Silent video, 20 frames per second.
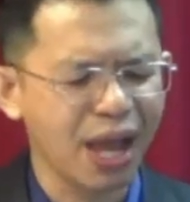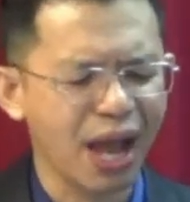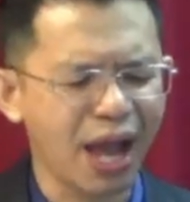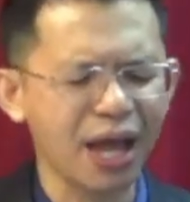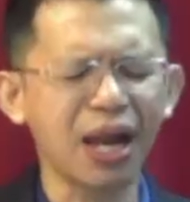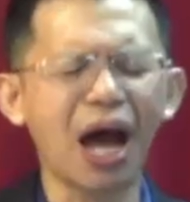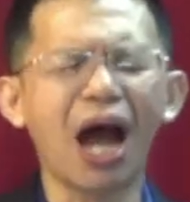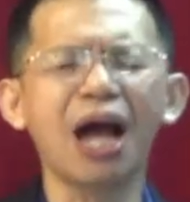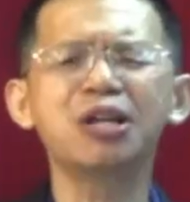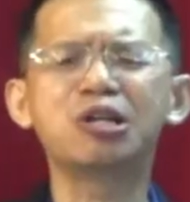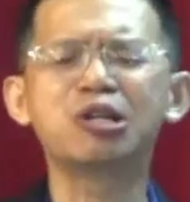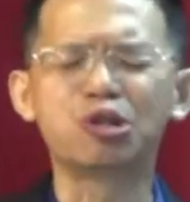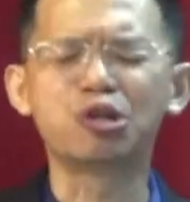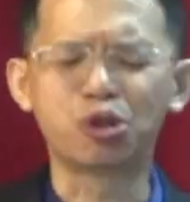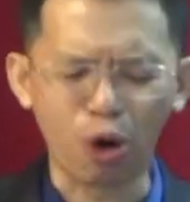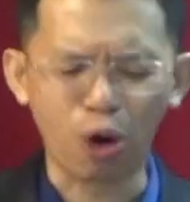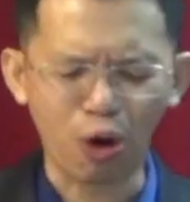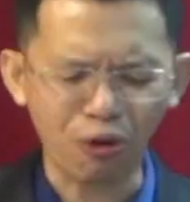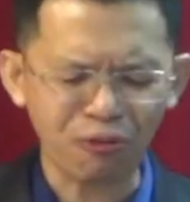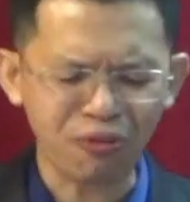and I
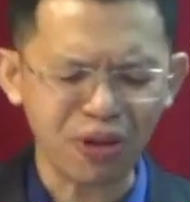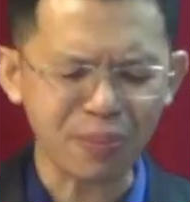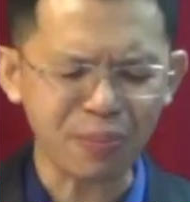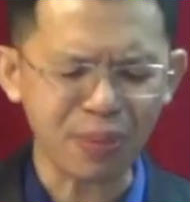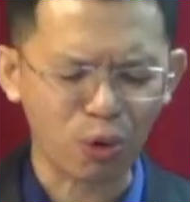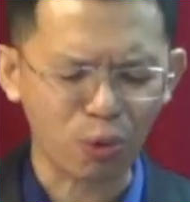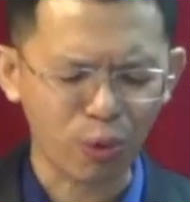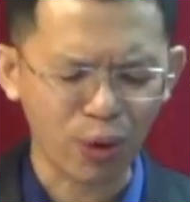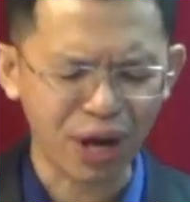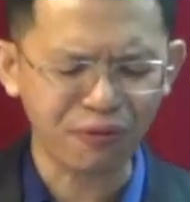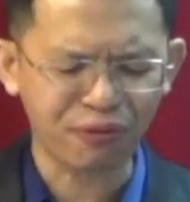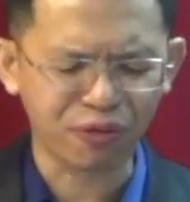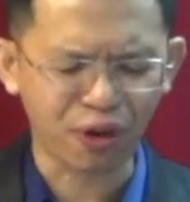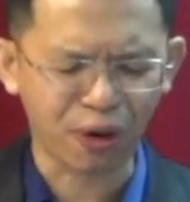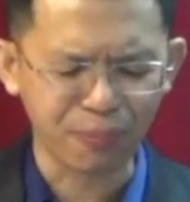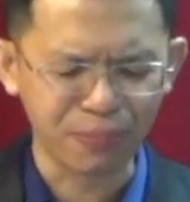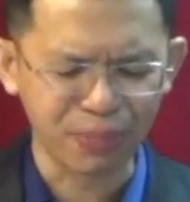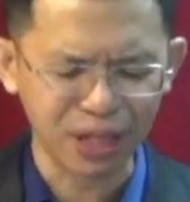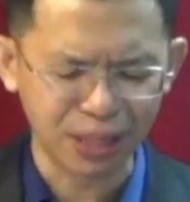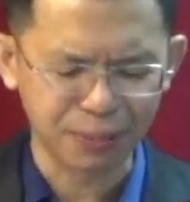drove him away
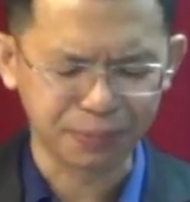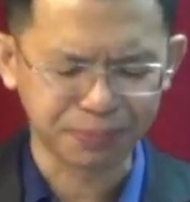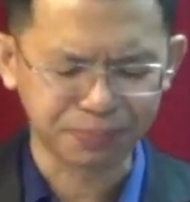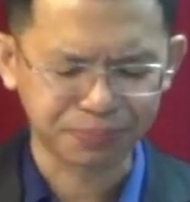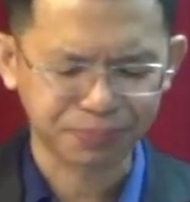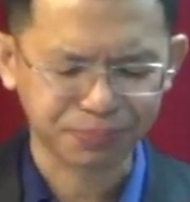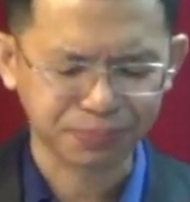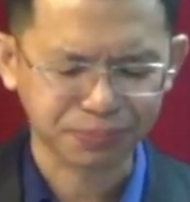from me.